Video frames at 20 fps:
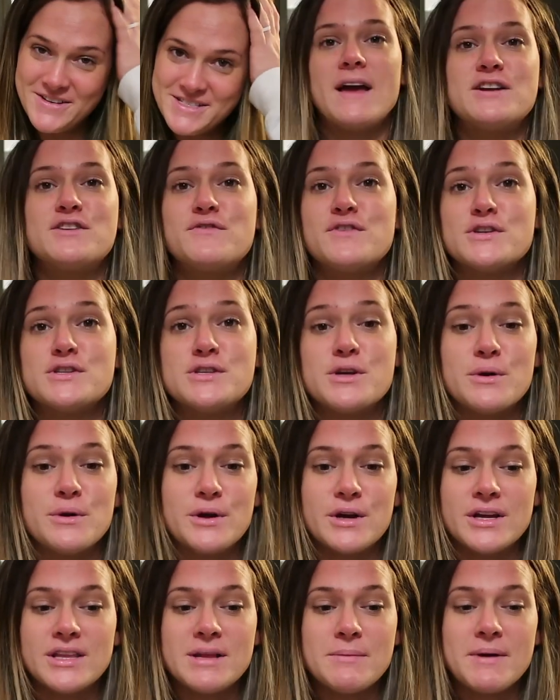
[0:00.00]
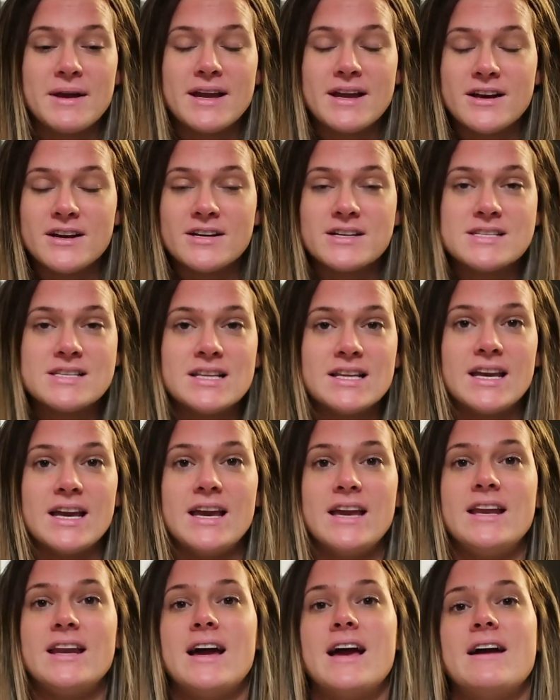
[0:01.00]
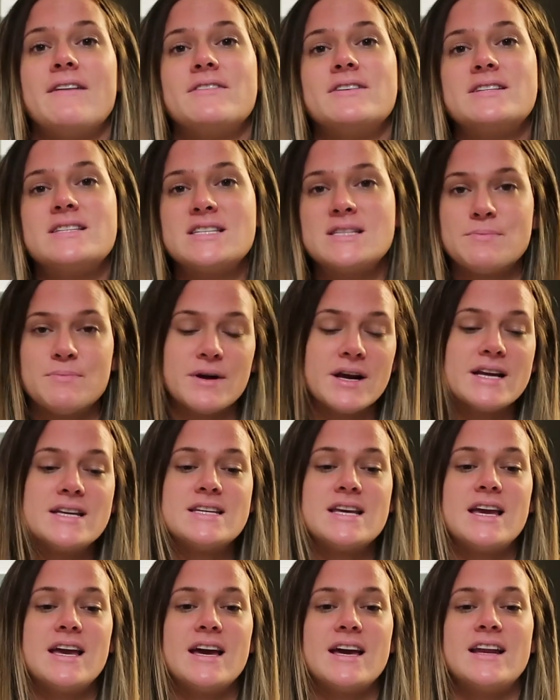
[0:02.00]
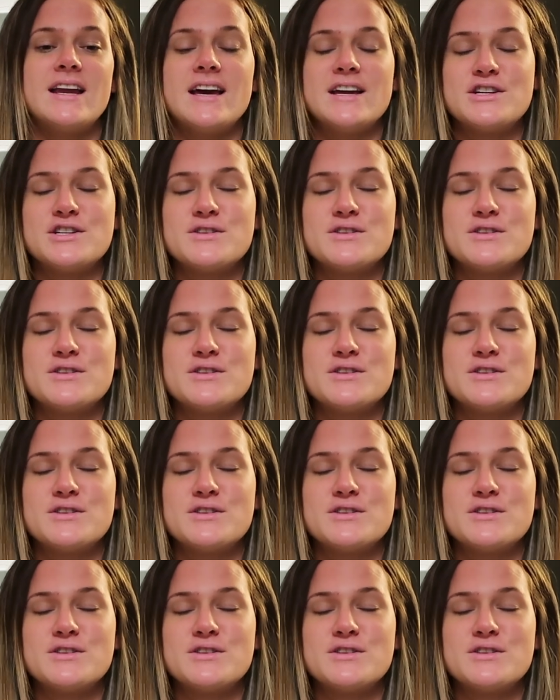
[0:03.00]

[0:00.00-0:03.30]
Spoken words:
I just feel so good that my hair is clean, I have a spray tan,